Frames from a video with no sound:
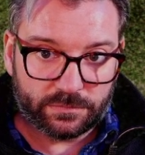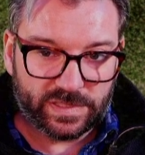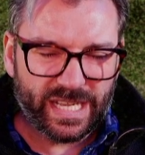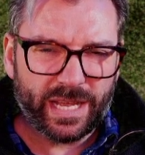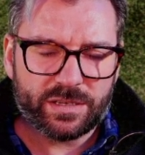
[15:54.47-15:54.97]
Is
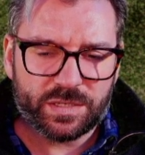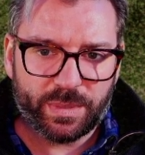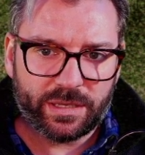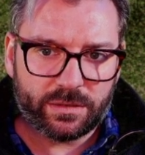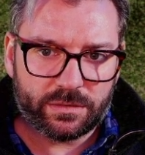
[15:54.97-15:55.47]
that how you
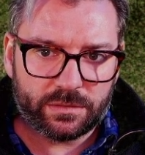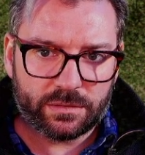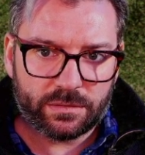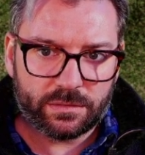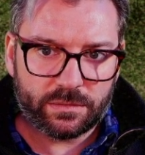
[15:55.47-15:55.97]
spell it?
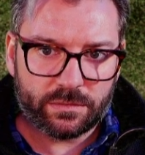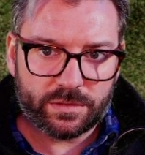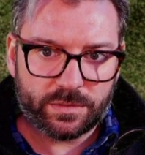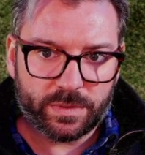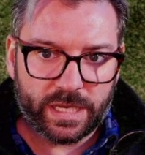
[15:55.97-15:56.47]
Or
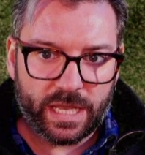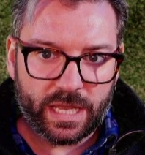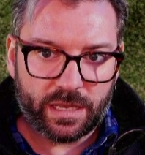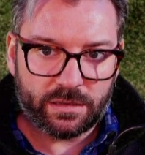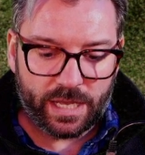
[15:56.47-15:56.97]
is it with a
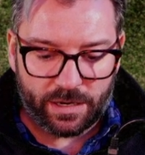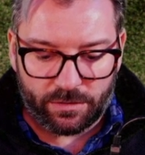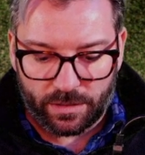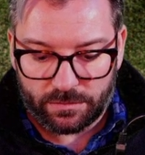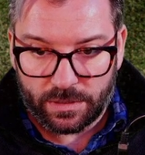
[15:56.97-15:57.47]
K? I don't
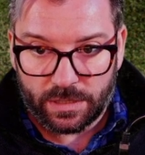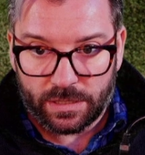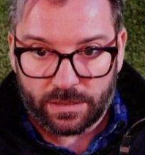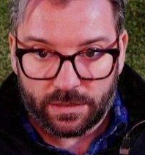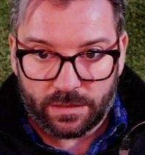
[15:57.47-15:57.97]
know.
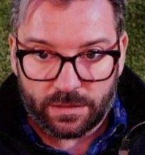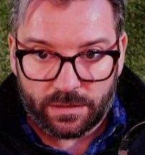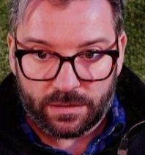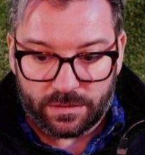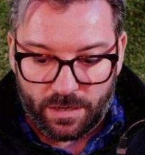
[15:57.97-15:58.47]

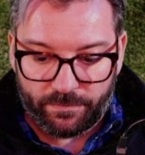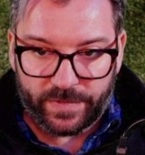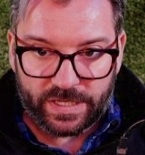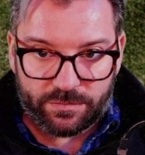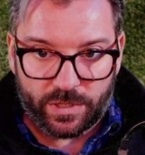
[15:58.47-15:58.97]
Nope,
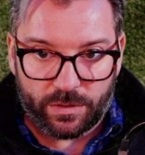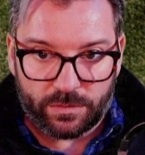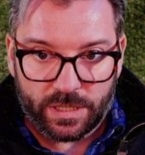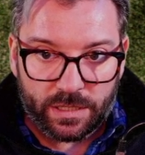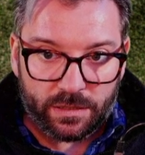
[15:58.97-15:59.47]
that's renown.
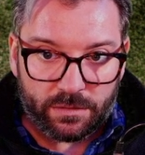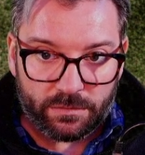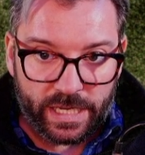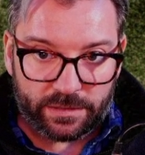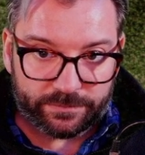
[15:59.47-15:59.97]

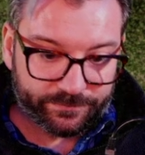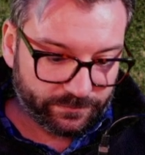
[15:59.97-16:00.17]
Renown.